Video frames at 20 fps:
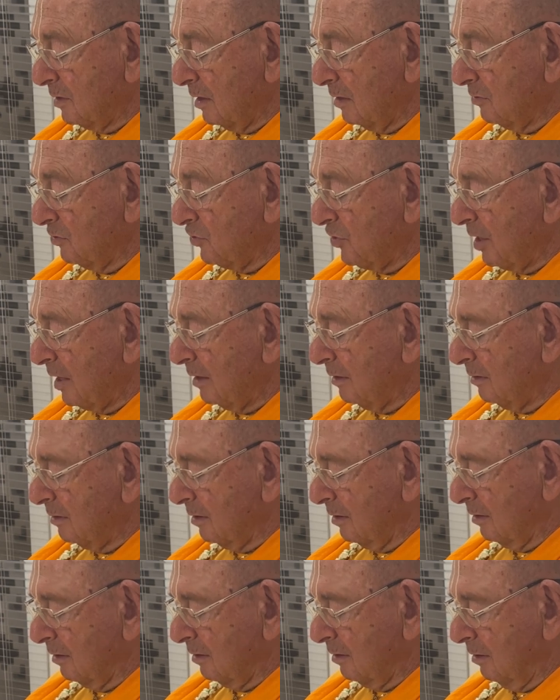
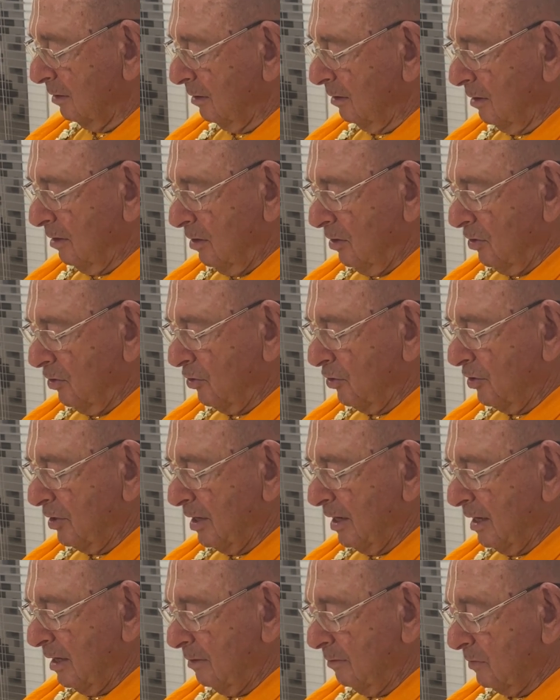enchanting. Her
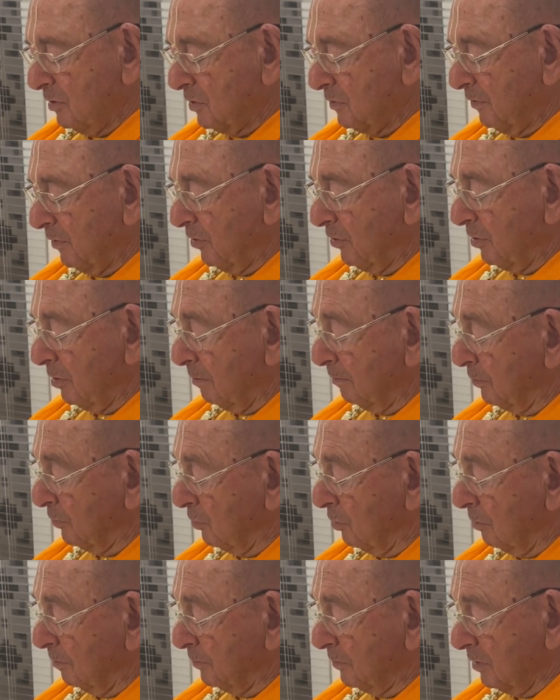name is very
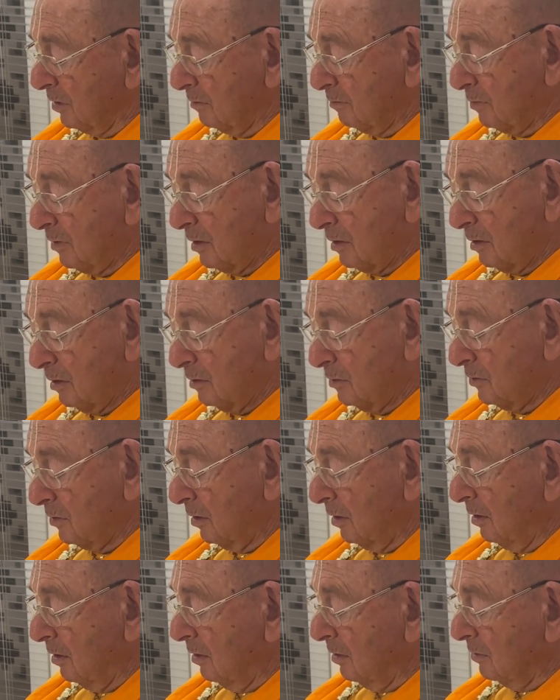appropriate because
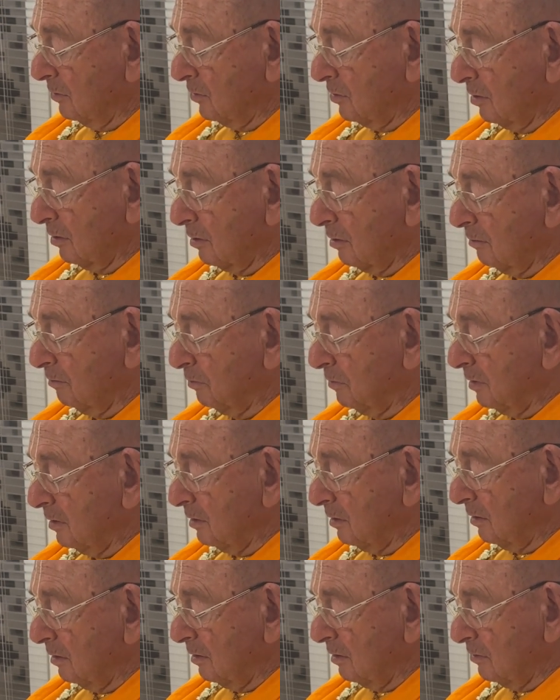she
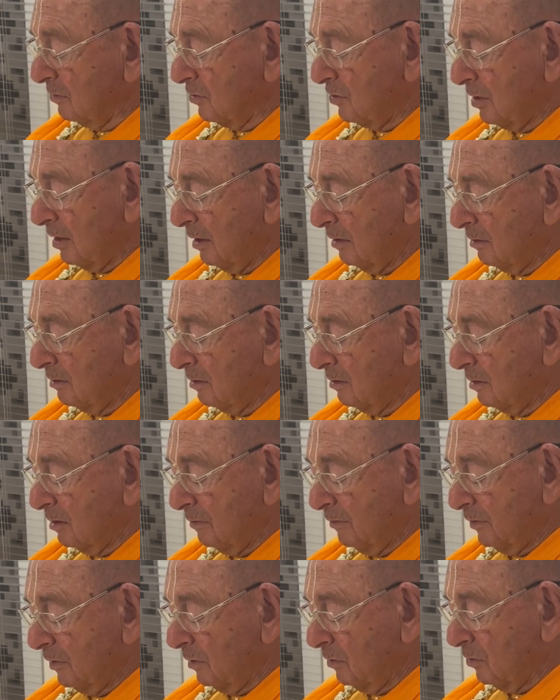completely enchanted
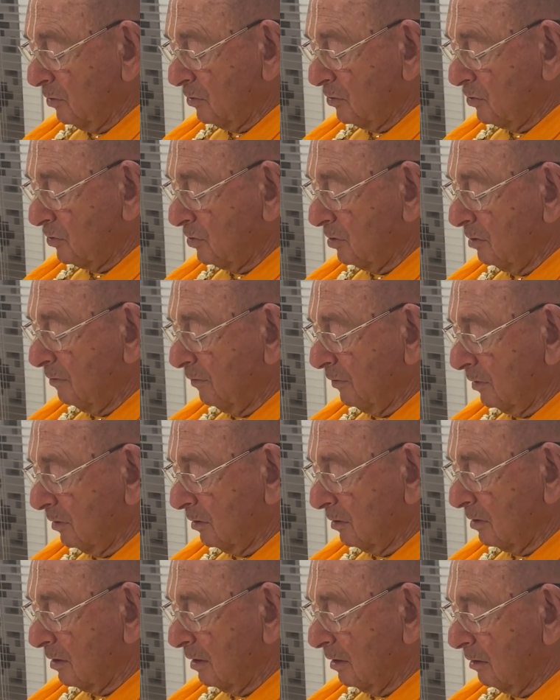even Lord Shiva, the
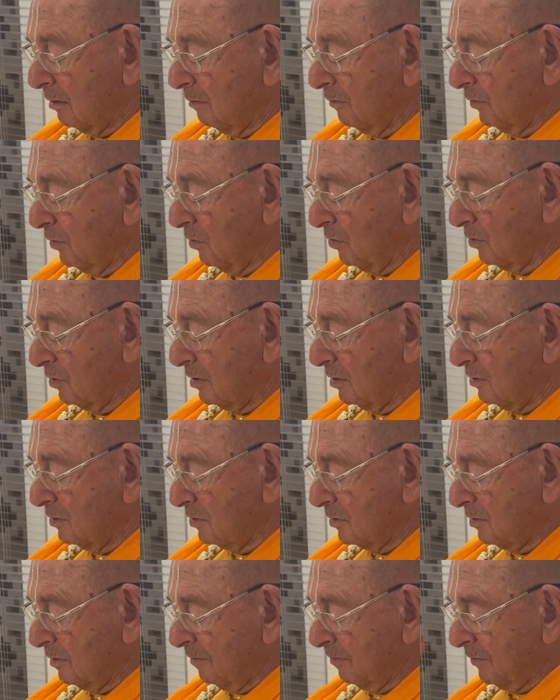king of yogis.